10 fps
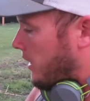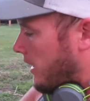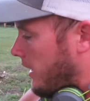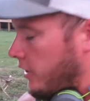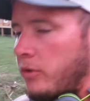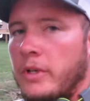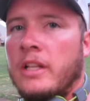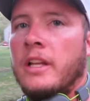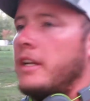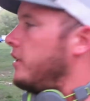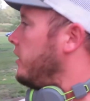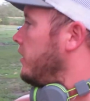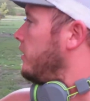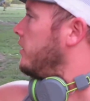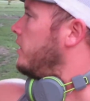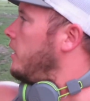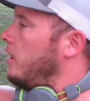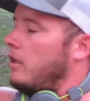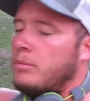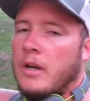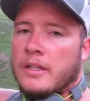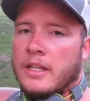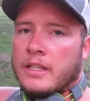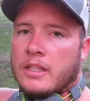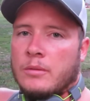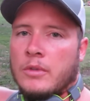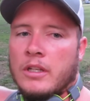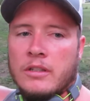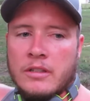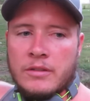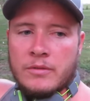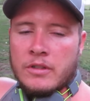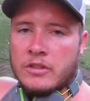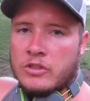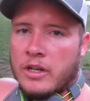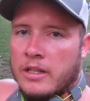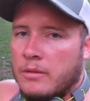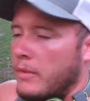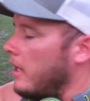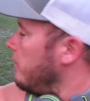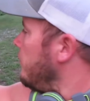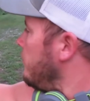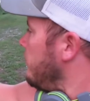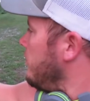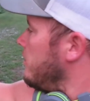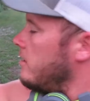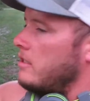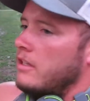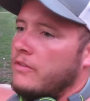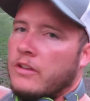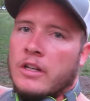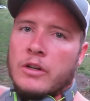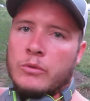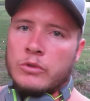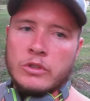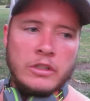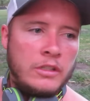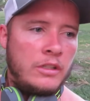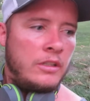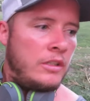But I got 3 laying here. I'll probably take them in, try them out, see if they're not runt.